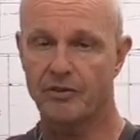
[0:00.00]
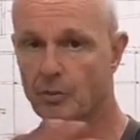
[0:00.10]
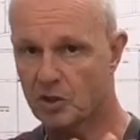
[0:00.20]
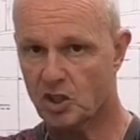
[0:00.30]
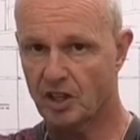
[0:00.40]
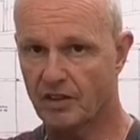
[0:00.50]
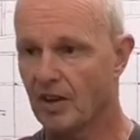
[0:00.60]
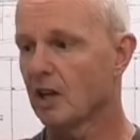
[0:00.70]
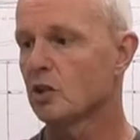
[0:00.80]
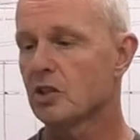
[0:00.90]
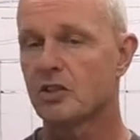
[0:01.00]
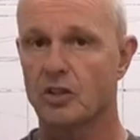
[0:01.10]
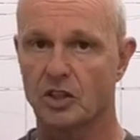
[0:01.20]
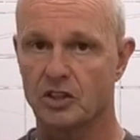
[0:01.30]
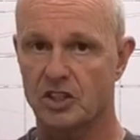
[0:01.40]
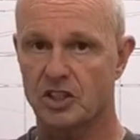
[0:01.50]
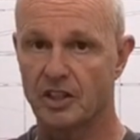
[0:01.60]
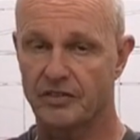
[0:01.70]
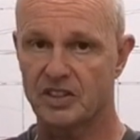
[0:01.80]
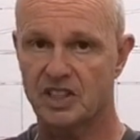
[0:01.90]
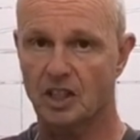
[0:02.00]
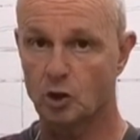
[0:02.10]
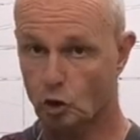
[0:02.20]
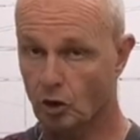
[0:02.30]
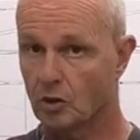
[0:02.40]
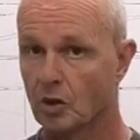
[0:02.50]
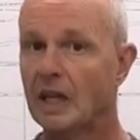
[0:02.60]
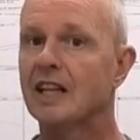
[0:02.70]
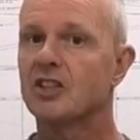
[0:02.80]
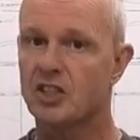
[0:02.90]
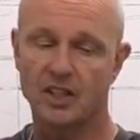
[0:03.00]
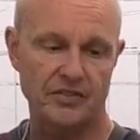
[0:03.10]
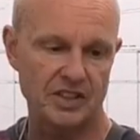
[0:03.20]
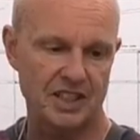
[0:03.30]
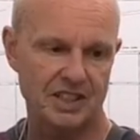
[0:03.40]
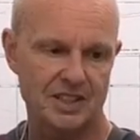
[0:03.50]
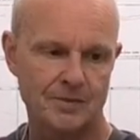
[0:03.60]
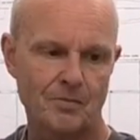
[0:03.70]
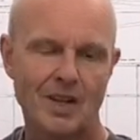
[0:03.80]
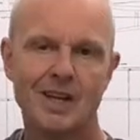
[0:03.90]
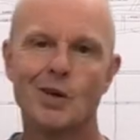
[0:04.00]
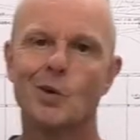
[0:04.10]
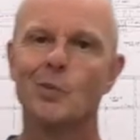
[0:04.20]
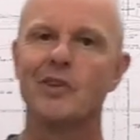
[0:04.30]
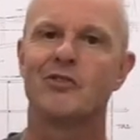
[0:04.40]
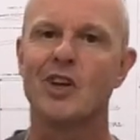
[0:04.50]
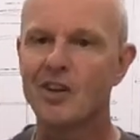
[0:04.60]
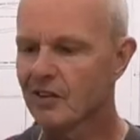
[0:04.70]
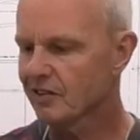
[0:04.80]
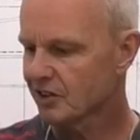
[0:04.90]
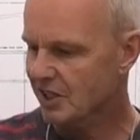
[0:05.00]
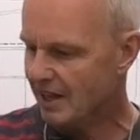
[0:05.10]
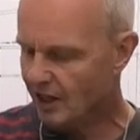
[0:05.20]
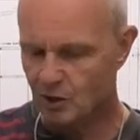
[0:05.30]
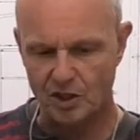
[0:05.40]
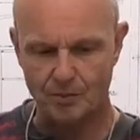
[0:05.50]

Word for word: from the servos to the surface control surfaces. We've done set those